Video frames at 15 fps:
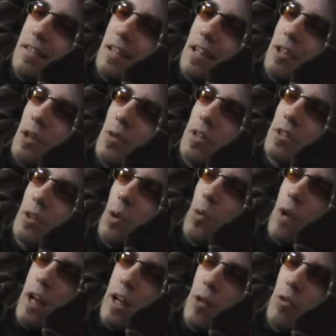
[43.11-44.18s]
that there is no
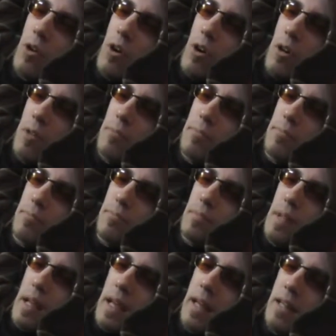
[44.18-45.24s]
right and wrong.
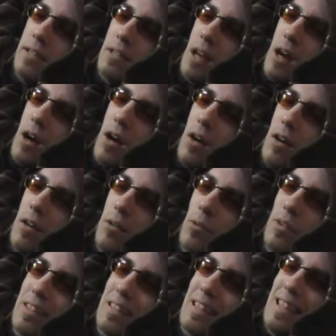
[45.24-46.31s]
And it's our
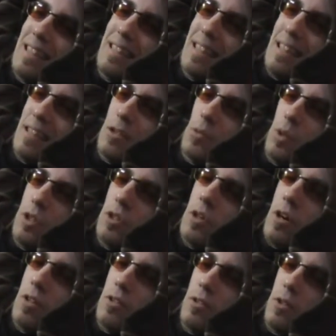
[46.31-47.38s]
resistance which
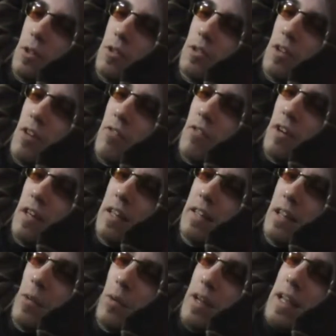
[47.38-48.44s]
causes our suffering.
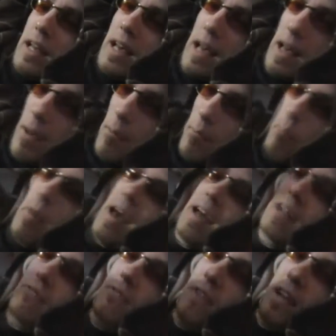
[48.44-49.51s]
And then we
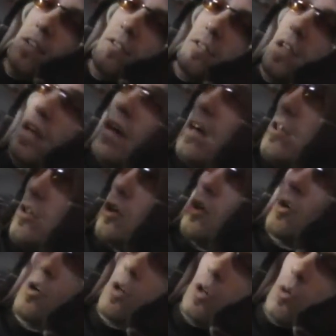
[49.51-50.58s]
manifest the
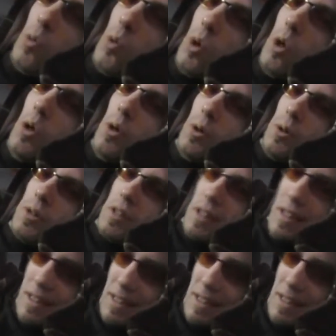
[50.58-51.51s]
current world